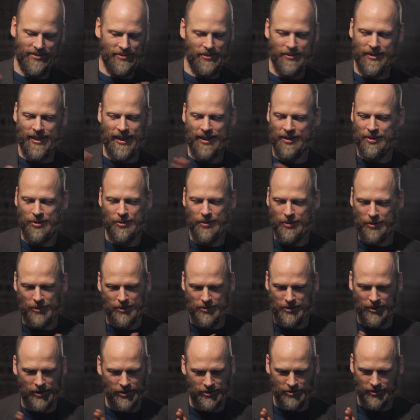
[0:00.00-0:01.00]
We can't do the
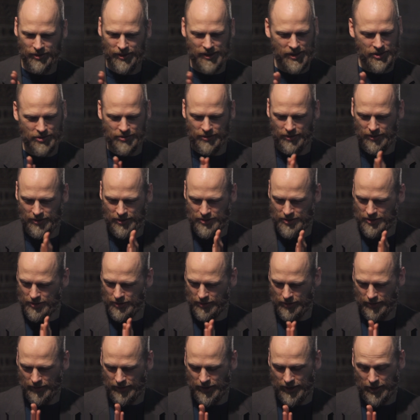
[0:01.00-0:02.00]
whole cultural
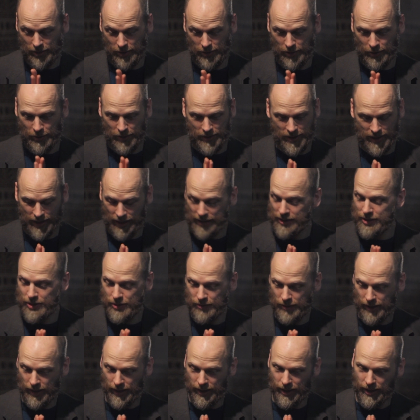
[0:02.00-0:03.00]
historical thing, although
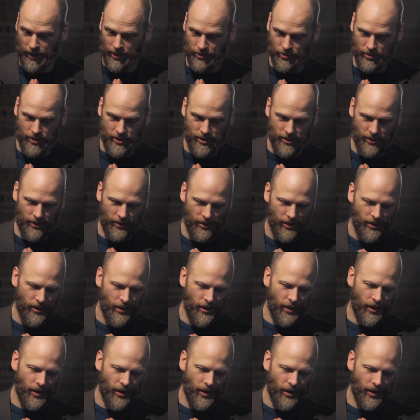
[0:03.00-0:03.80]
that's really interesting.